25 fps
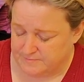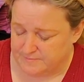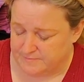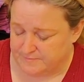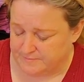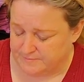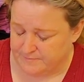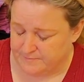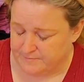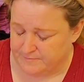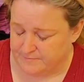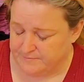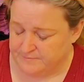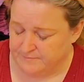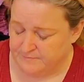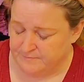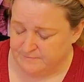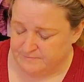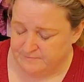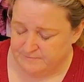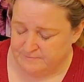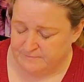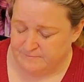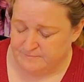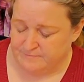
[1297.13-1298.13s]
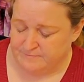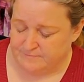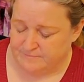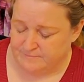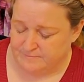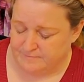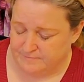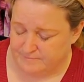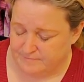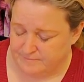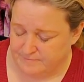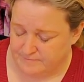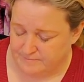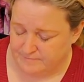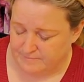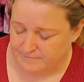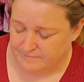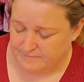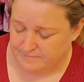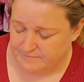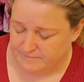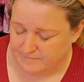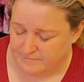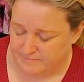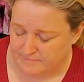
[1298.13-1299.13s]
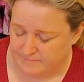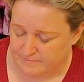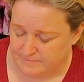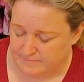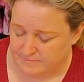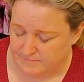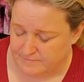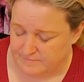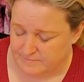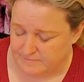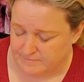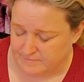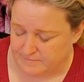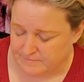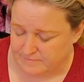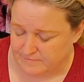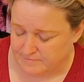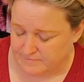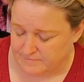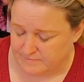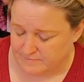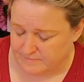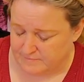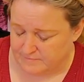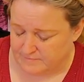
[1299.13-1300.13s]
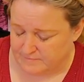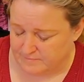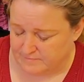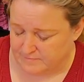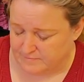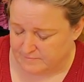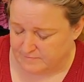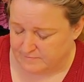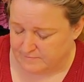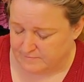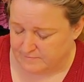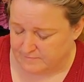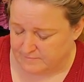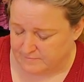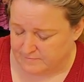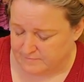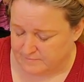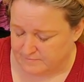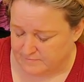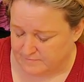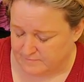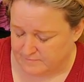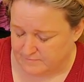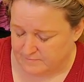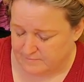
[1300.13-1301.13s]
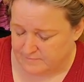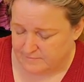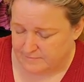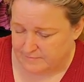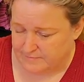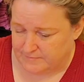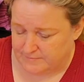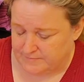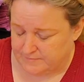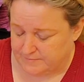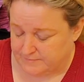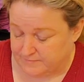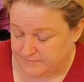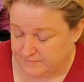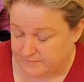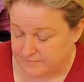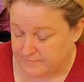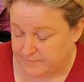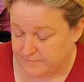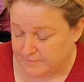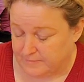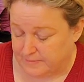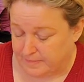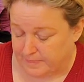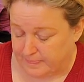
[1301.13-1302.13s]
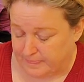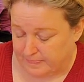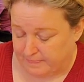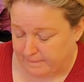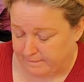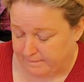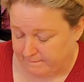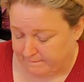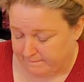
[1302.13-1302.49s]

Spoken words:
(silence)